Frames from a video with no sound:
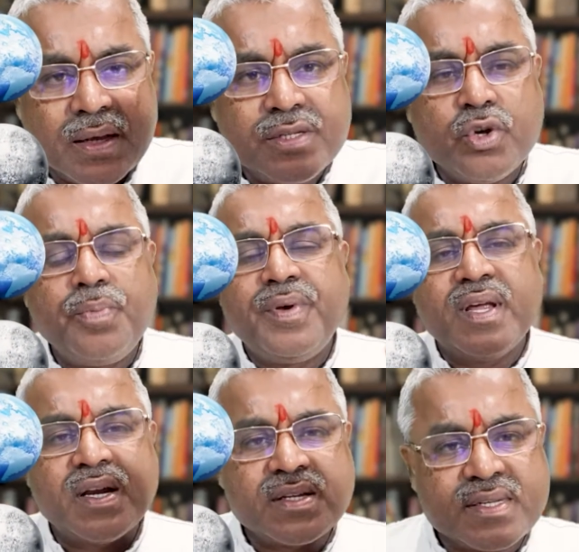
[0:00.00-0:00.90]

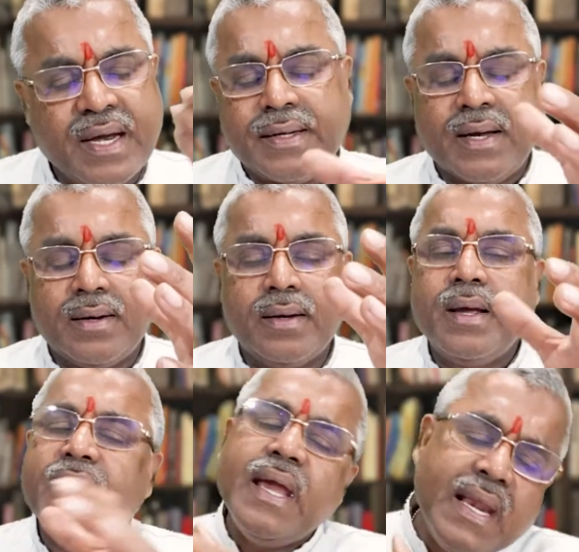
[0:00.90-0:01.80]
Jupiter, Saturn.
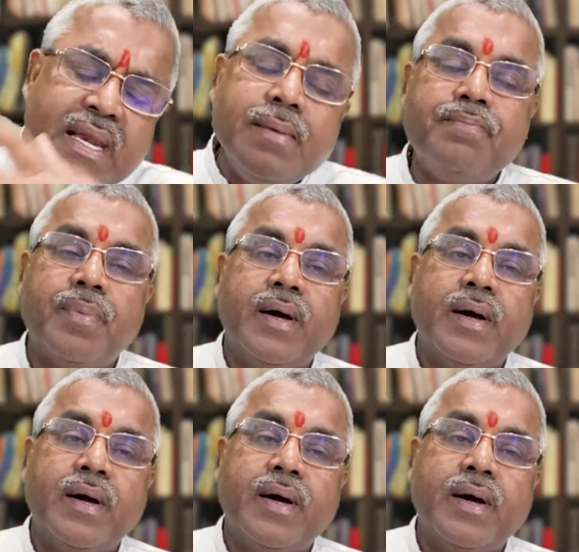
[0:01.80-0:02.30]
Any